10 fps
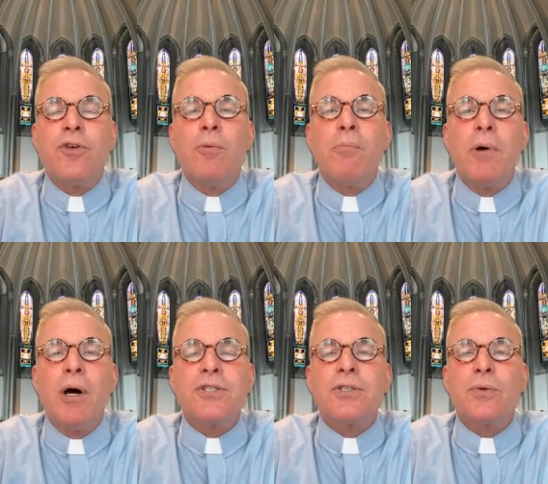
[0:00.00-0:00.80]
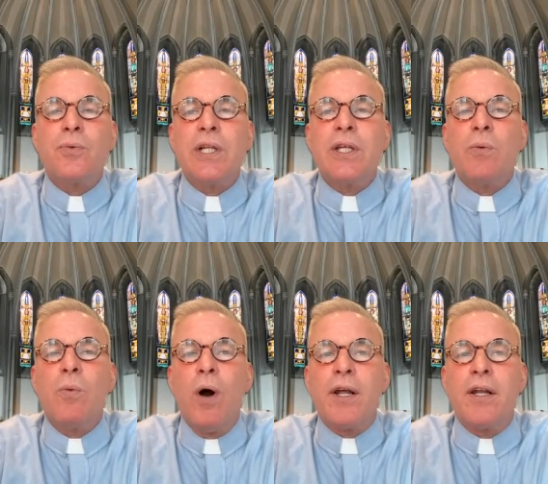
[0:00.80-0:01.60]
You must really
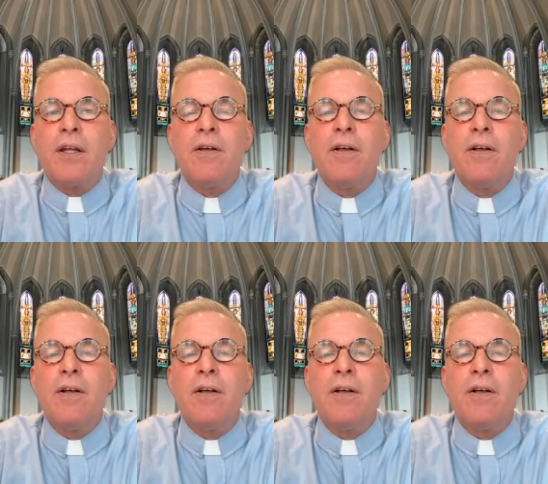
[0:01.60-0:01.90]
want it.